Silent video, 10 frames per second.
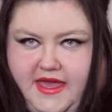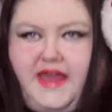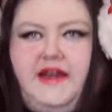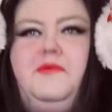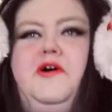
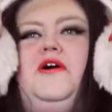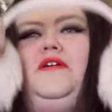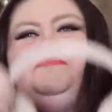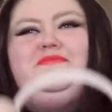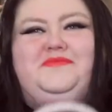
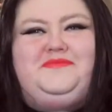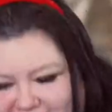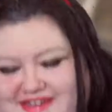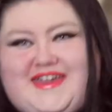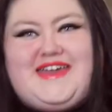anymore.
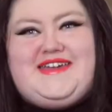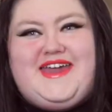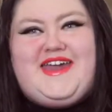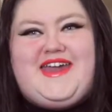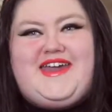
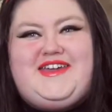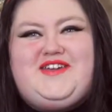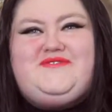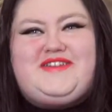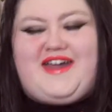Geekgear,
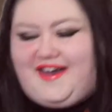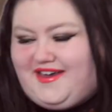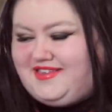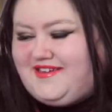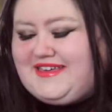you
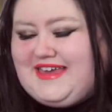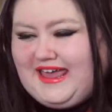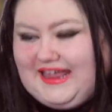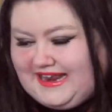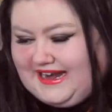guys are
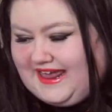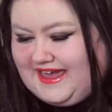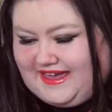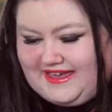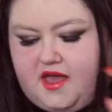killing
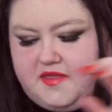it.